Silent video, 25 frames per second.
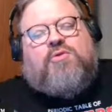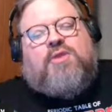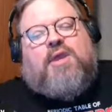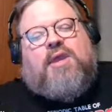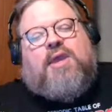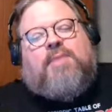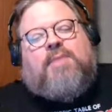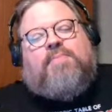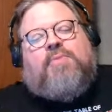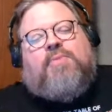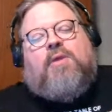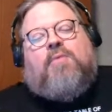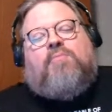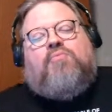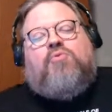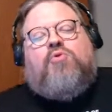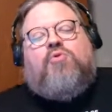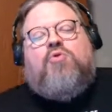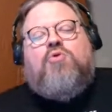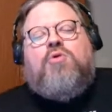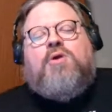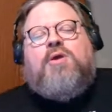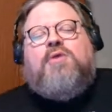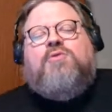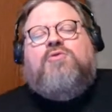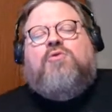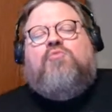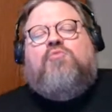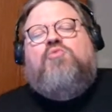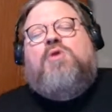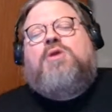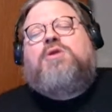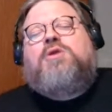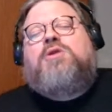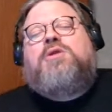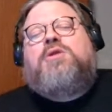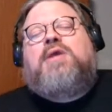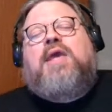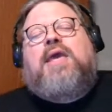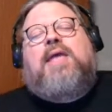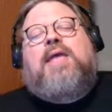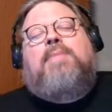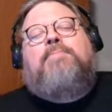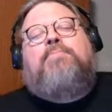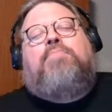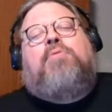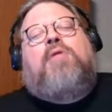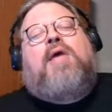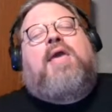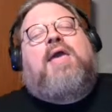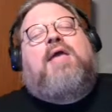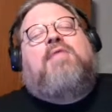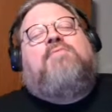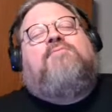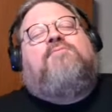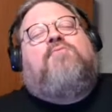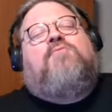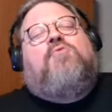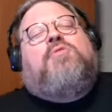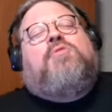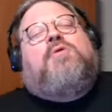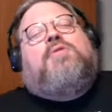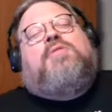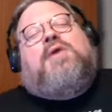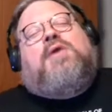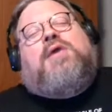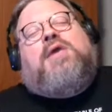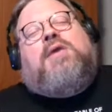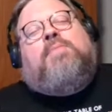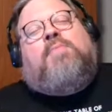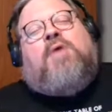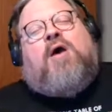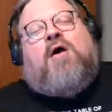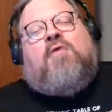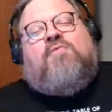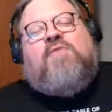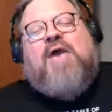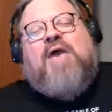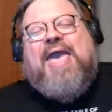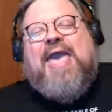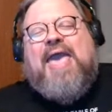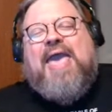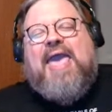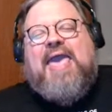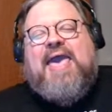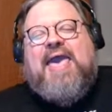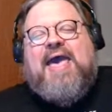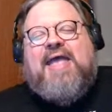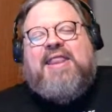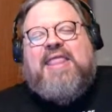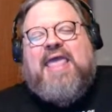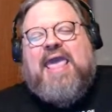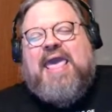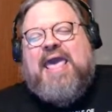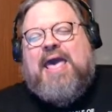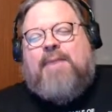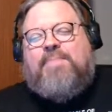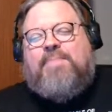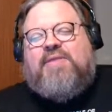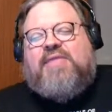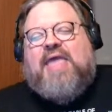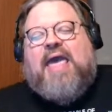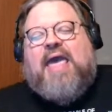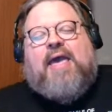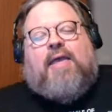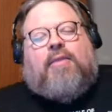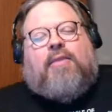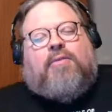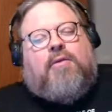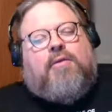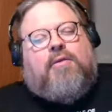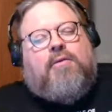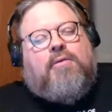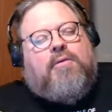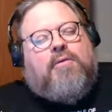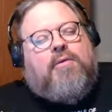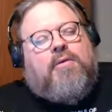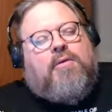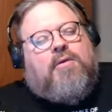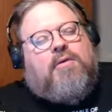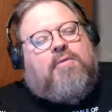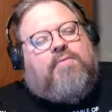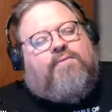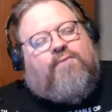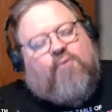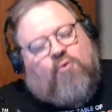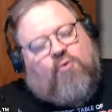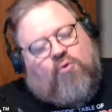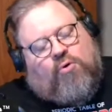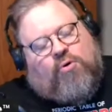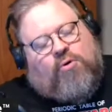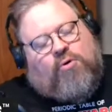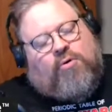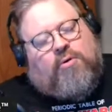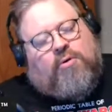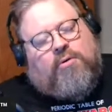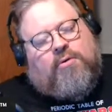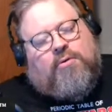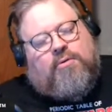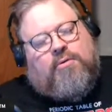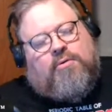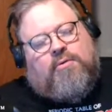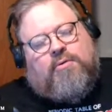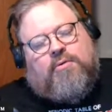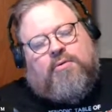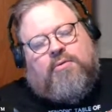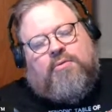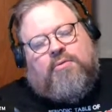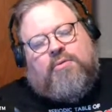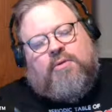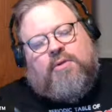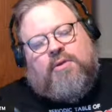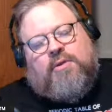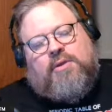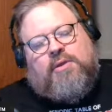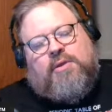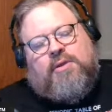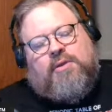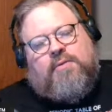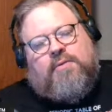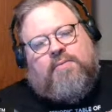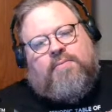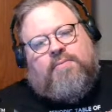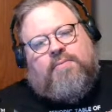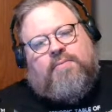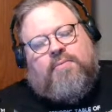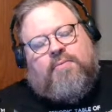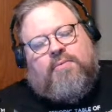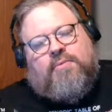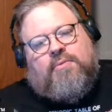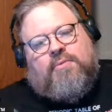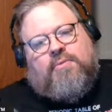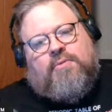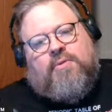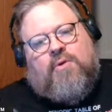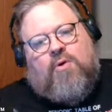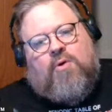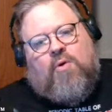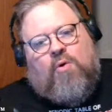name, Lucas originally had planned for the name of Had Abadan for the home.